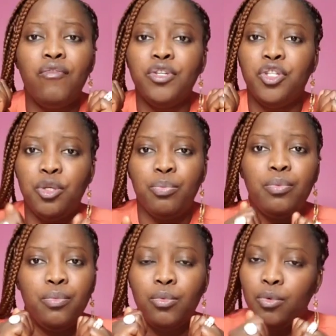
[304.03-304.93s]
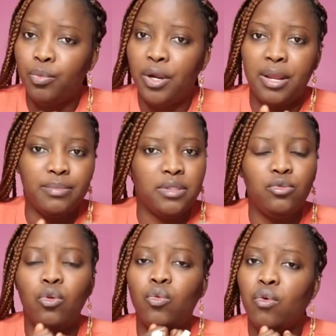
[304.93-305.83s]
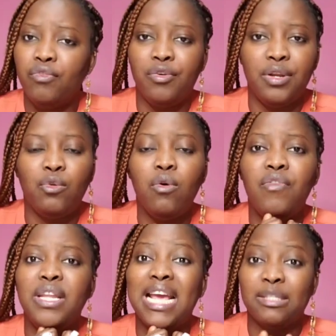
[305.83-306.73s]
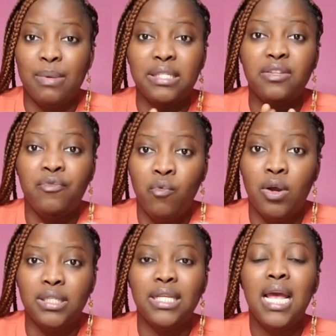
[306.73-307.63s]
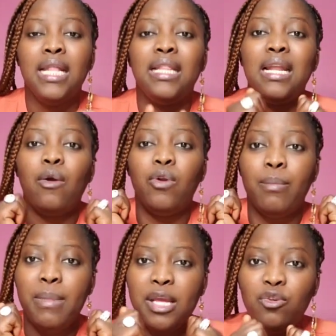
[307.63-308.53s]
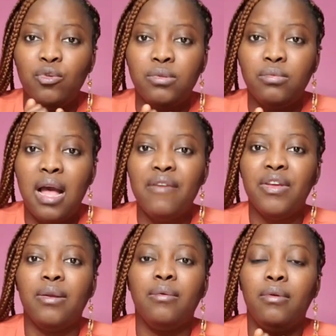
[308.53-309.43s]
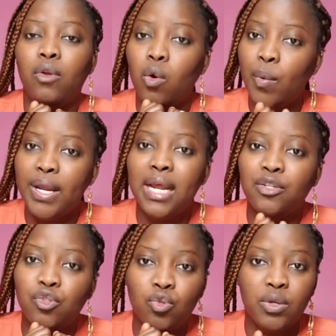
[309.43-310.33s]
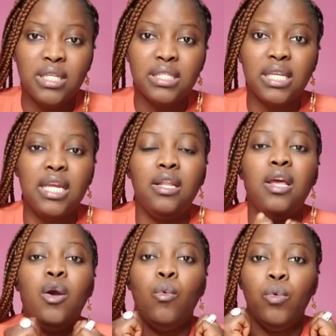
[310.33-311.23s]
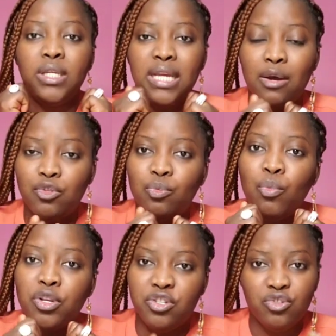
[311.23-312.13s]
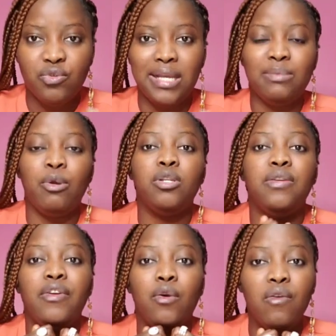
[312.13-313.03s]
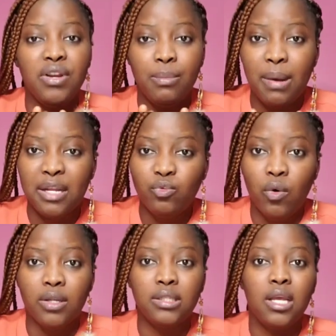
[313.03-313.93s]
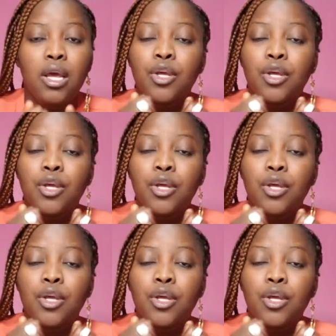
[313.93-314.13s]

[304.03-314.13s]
go for cheap creams. Don't go for it. Go for the expensive ones that are gonna make you have a glowing and toning skin without too much stress. Because if you go for the bad ones,